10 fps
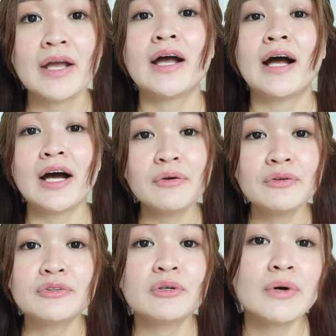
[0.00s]
How
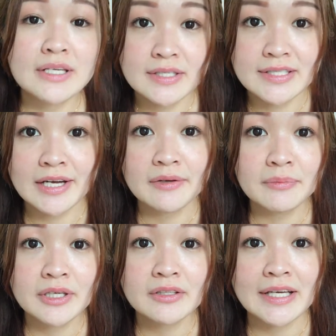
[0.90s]
you know what is the
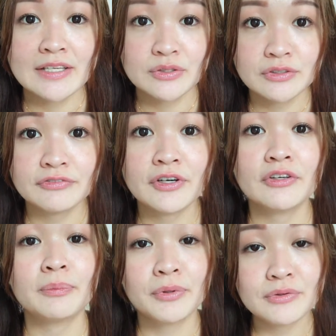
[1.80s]
timing that is good for
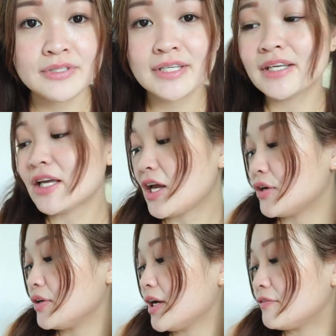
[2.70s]
your posting?
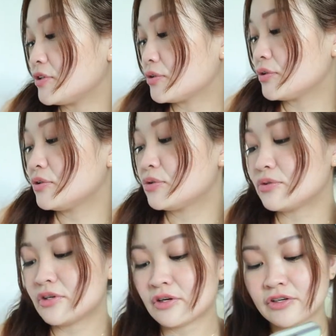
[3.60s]
You have to go
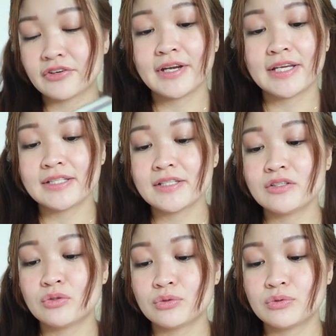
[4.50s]
to your creator
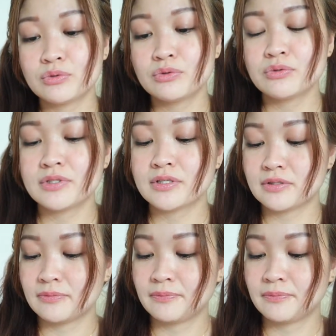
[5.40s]
tools.